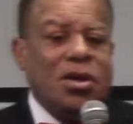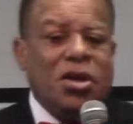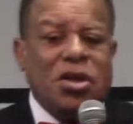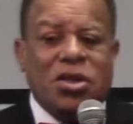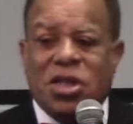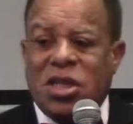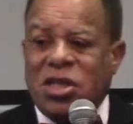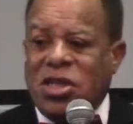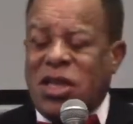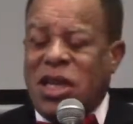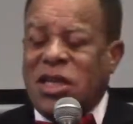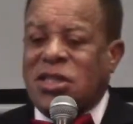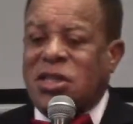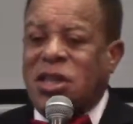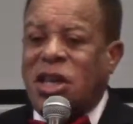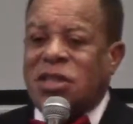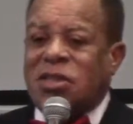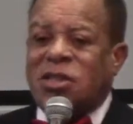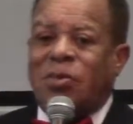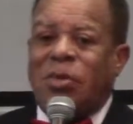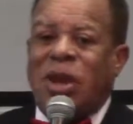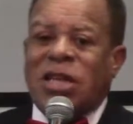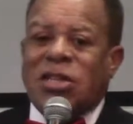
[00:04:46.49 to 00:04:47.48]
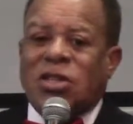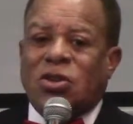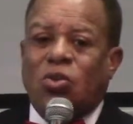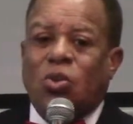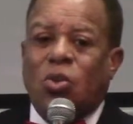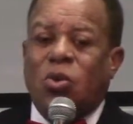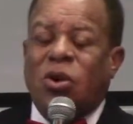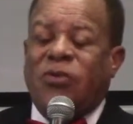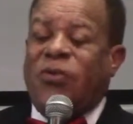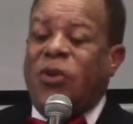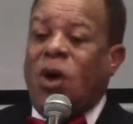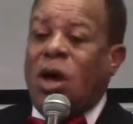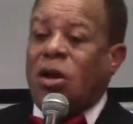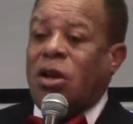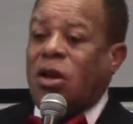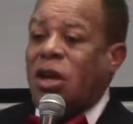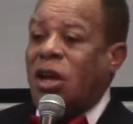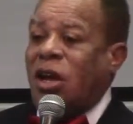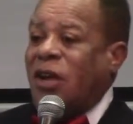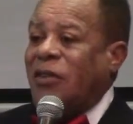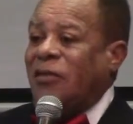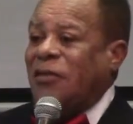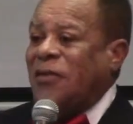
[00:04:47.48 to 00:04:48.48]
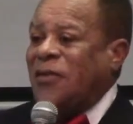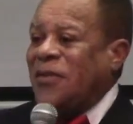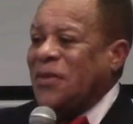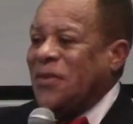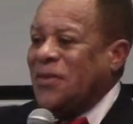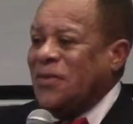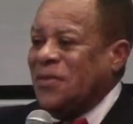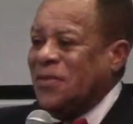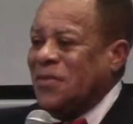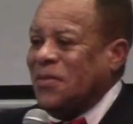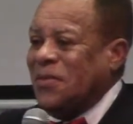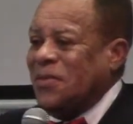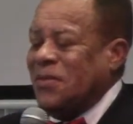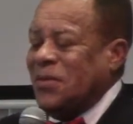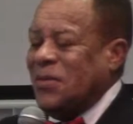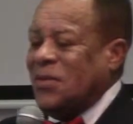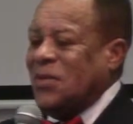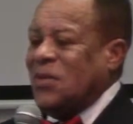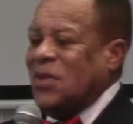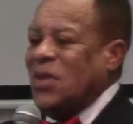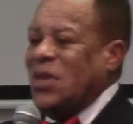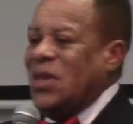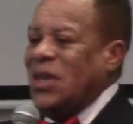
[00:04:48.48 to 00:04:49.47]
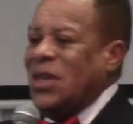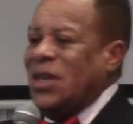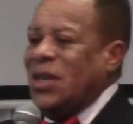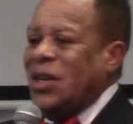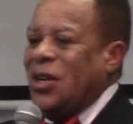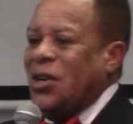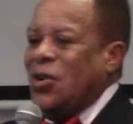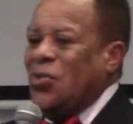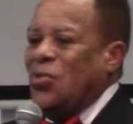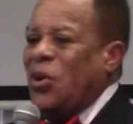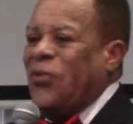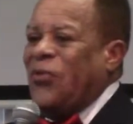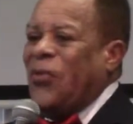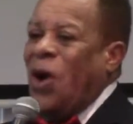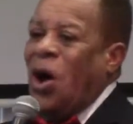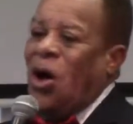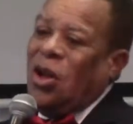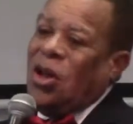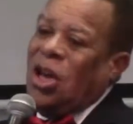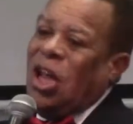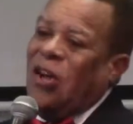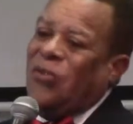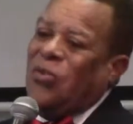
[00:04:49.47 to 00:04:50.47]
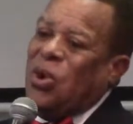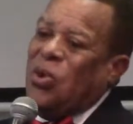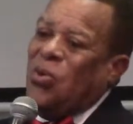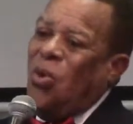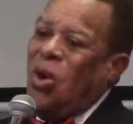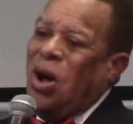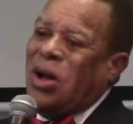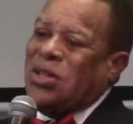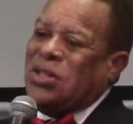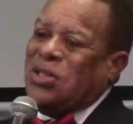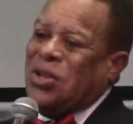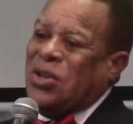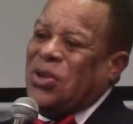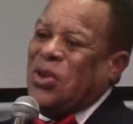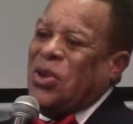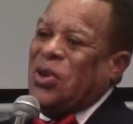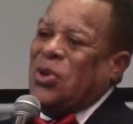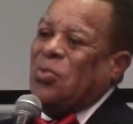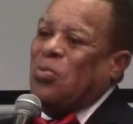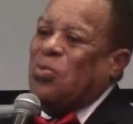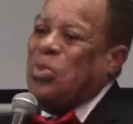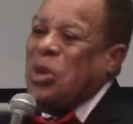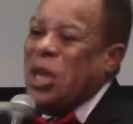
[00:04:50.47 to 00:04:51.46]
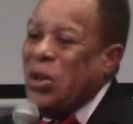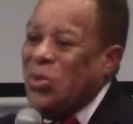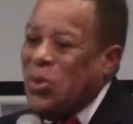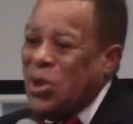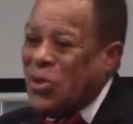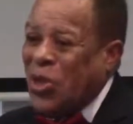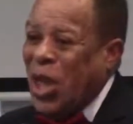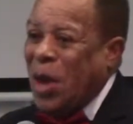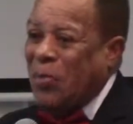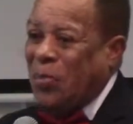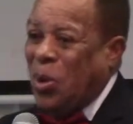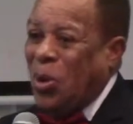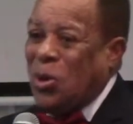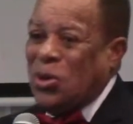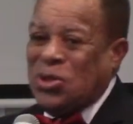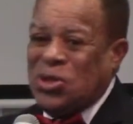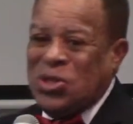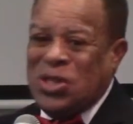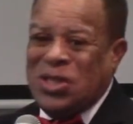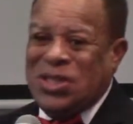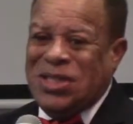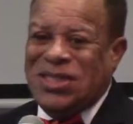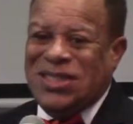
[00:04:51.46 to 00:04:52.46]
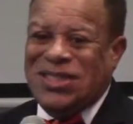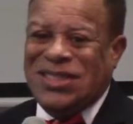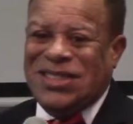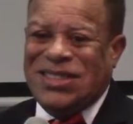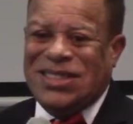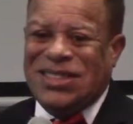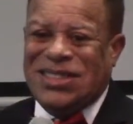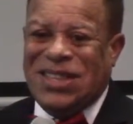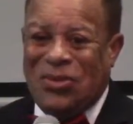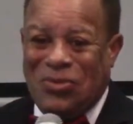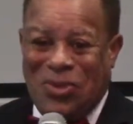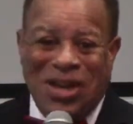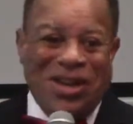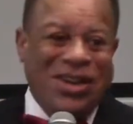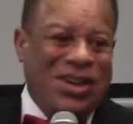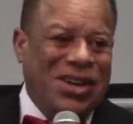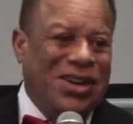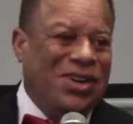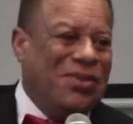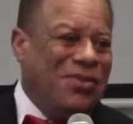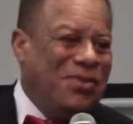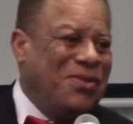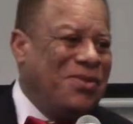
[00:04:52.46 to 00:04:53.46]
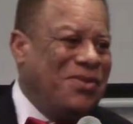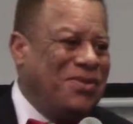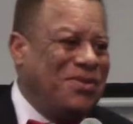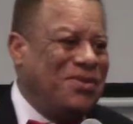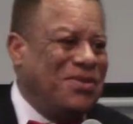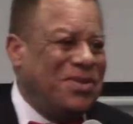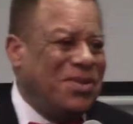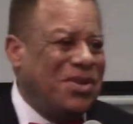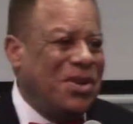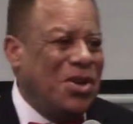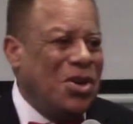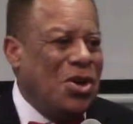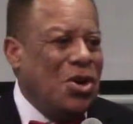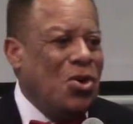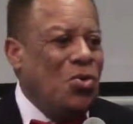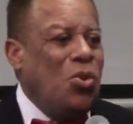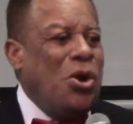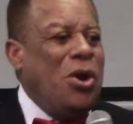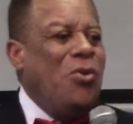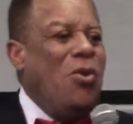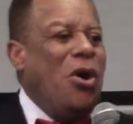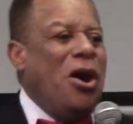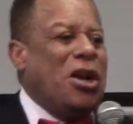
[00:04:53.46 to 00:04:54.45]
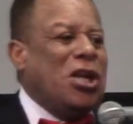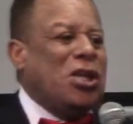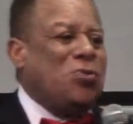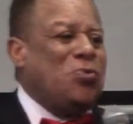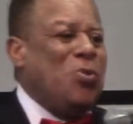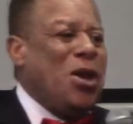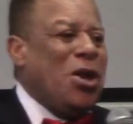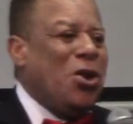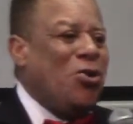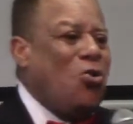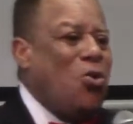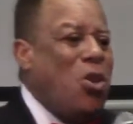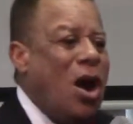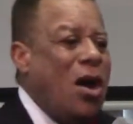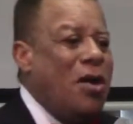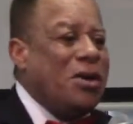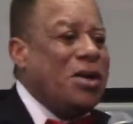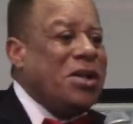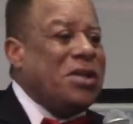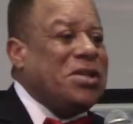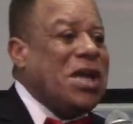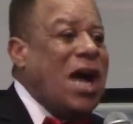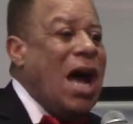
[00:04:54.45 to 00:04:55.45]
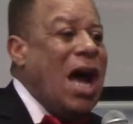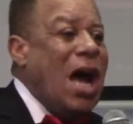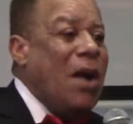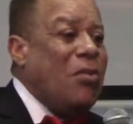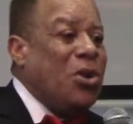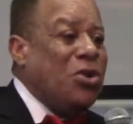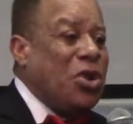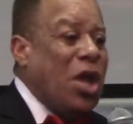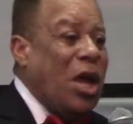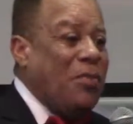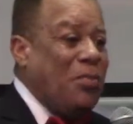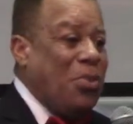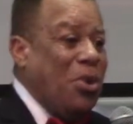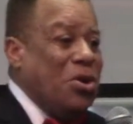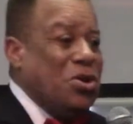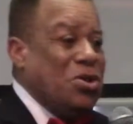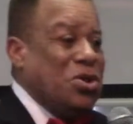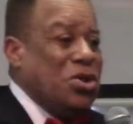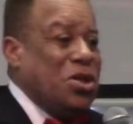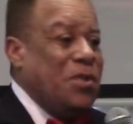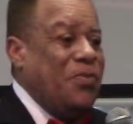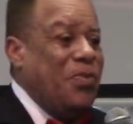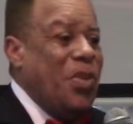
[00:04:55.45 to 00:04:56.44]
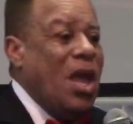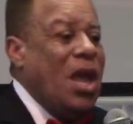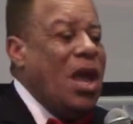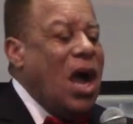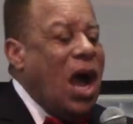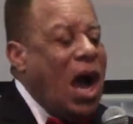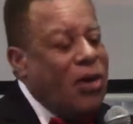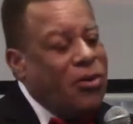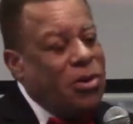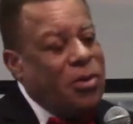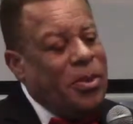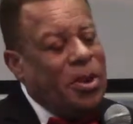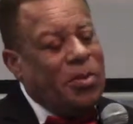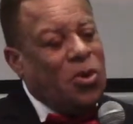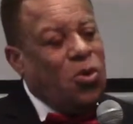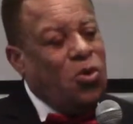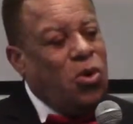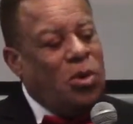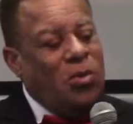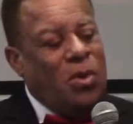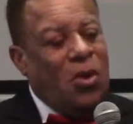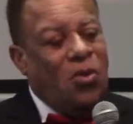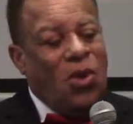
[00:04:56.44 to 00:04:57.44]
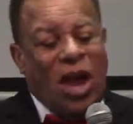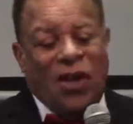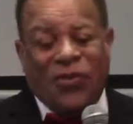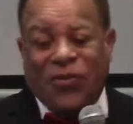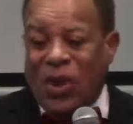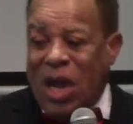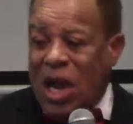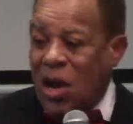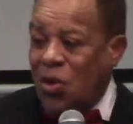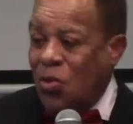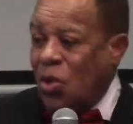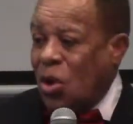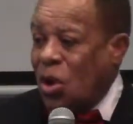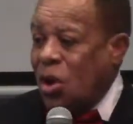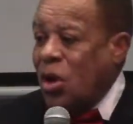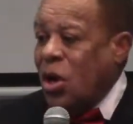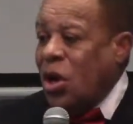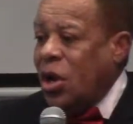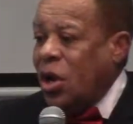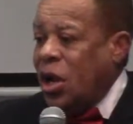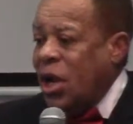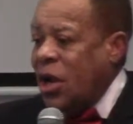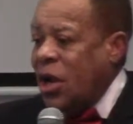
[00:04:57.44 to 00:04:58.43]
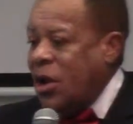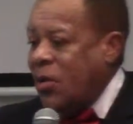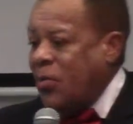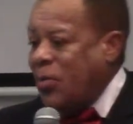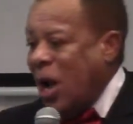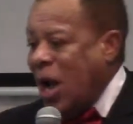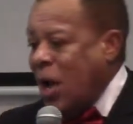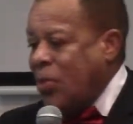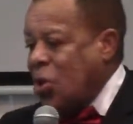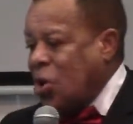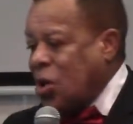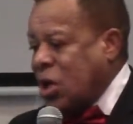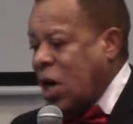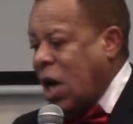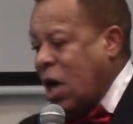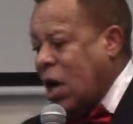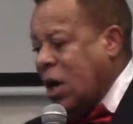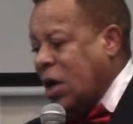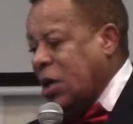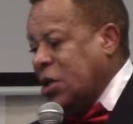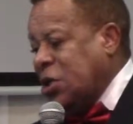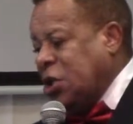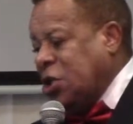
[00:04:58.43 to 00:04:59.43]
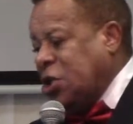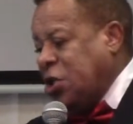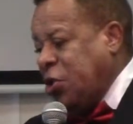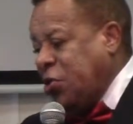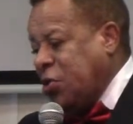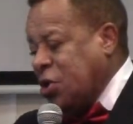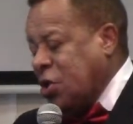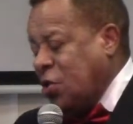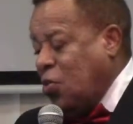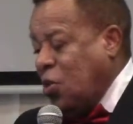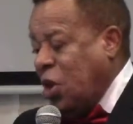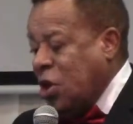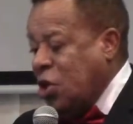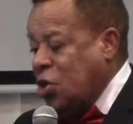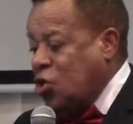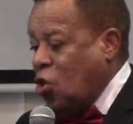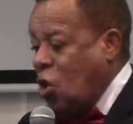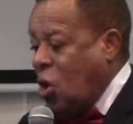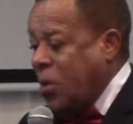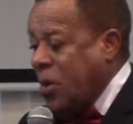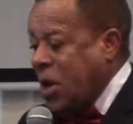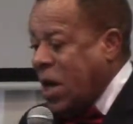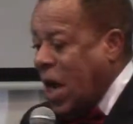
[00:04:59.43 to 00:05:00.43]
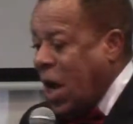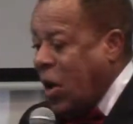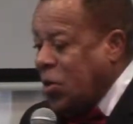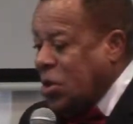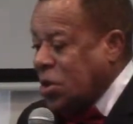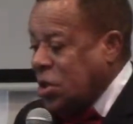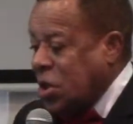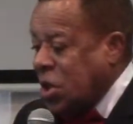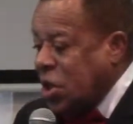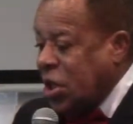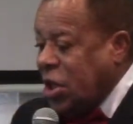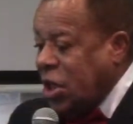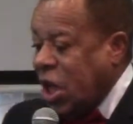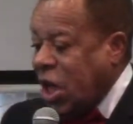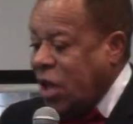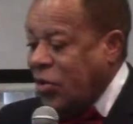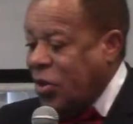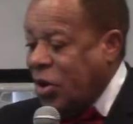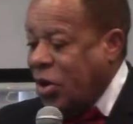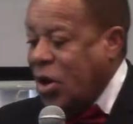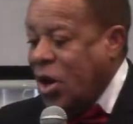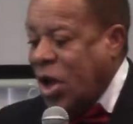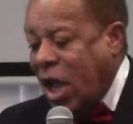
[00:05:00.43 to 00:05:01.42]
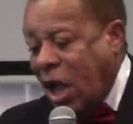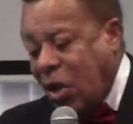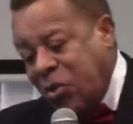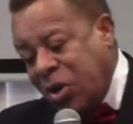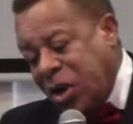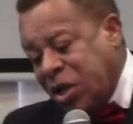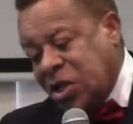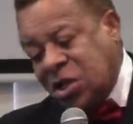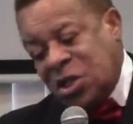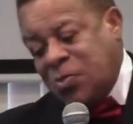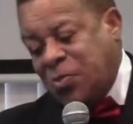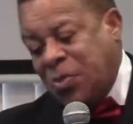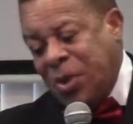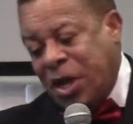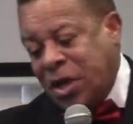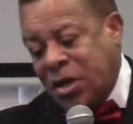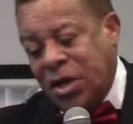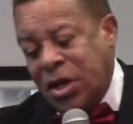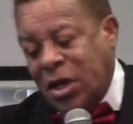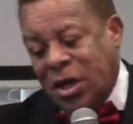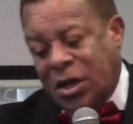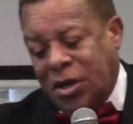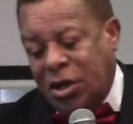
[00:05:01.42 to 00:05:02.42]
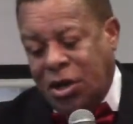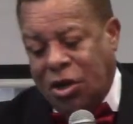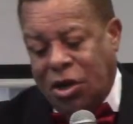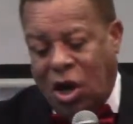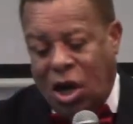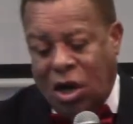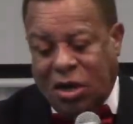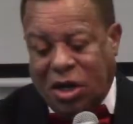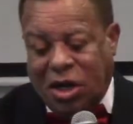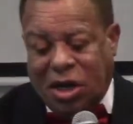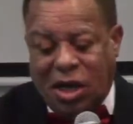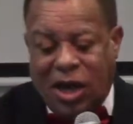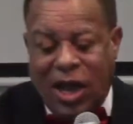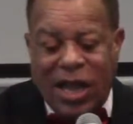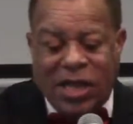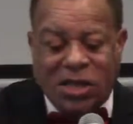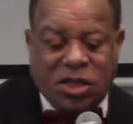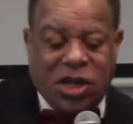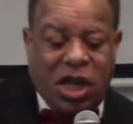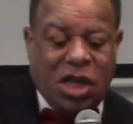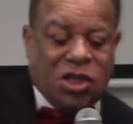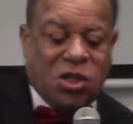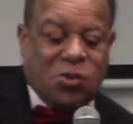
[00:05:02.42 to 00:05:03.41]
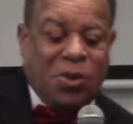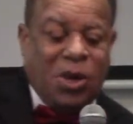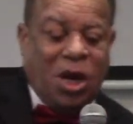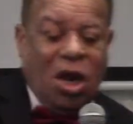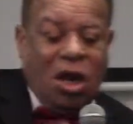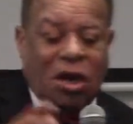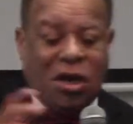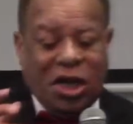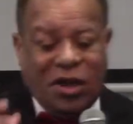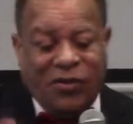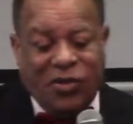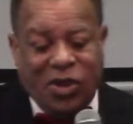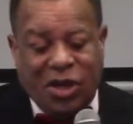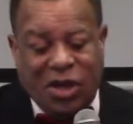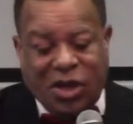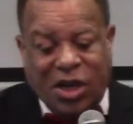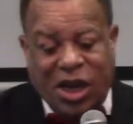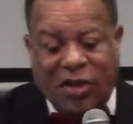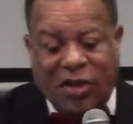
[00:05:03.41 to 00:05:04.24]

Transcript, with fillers: It's, it's, it's amazing when we fall in love. We fall in love, we want to be with that person that we love. Mm -hmm. We want to spend quality time with that person. I remember when my wife and I were in Bible college, and she was in one dorm and I was in the other, and we spent, you know, gone to class together, spent all evening